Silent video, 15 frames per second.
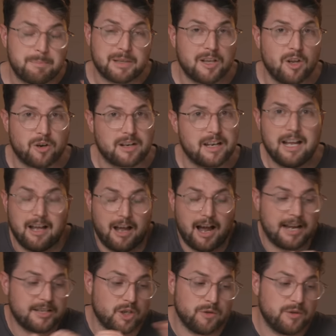But look,
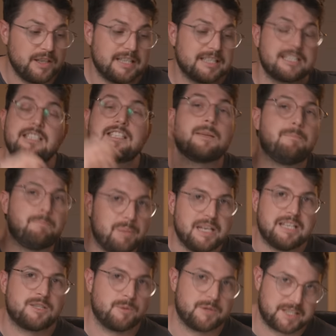I don't think this is the
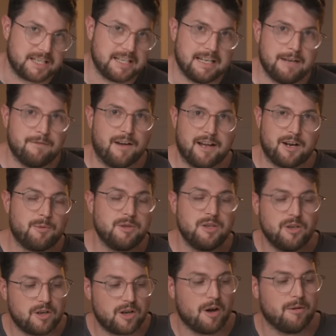best whiskey ever. I don't want
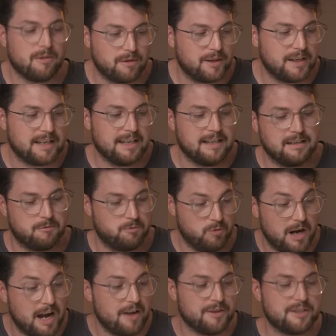you to go on thinking,
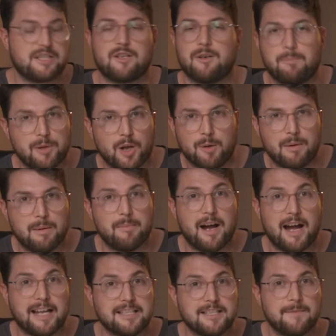wow, this is gonna blow my
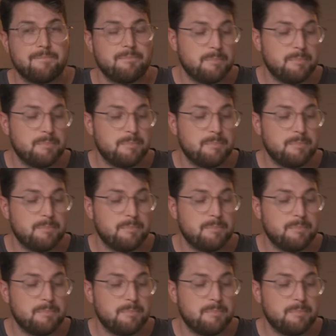mind.